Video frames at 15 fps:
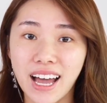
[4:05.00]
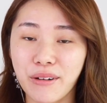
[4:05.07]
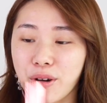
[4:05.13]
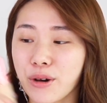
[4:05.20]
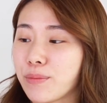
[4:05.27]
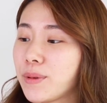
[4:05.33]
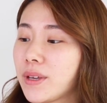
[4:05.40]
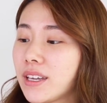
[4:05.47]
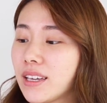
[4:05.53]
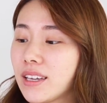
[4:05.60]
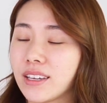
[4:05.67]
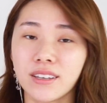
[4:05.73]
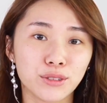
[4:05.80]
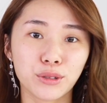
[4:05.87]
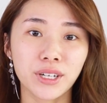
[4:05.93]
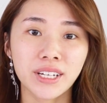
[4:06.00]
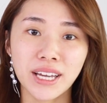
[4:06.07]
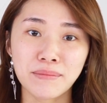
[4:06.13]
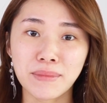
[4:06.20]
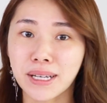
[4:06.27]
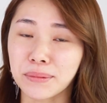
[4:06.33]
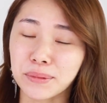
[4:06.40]
I will be doing
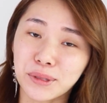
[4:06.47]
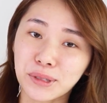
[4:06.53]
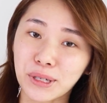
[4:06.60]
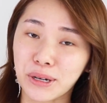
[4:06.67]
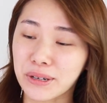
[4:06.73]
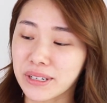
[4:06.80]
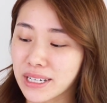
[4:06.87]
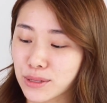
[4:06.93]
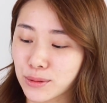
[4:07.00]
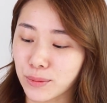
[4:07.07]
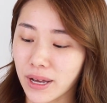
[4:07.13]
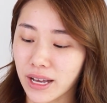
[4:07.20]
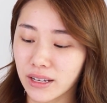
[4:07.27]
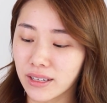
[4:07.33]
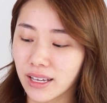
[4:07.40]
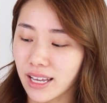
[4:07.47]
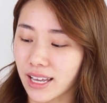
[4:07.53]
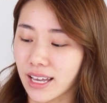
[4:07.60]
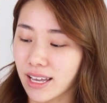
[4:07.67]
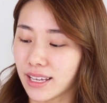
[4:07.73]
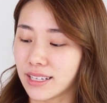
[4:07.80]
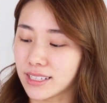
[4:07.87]
a makeup tutorial as well,
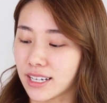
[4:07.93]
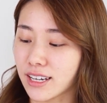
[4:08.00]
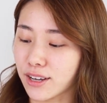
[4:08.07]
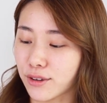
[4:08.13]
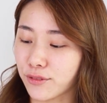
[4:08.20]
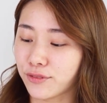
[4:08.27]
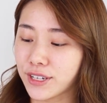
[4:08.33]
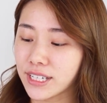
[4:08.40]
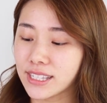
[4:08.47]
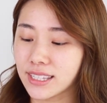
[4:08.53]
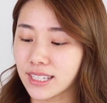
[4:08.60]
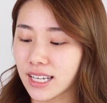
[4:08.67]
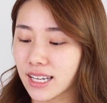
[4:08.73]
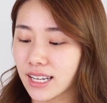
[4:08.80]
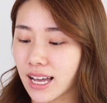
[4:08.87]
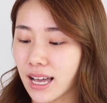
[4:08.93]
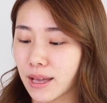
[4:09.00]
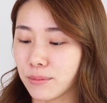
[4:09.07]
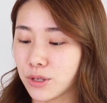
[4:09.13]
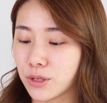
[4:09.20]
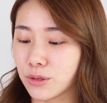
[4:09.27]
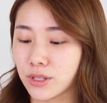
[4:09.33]
and first thing,
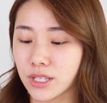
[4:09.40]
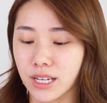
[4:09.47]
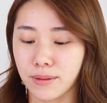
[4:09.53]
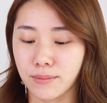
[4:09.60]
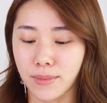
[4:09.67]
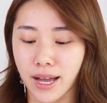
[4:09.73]
I'm using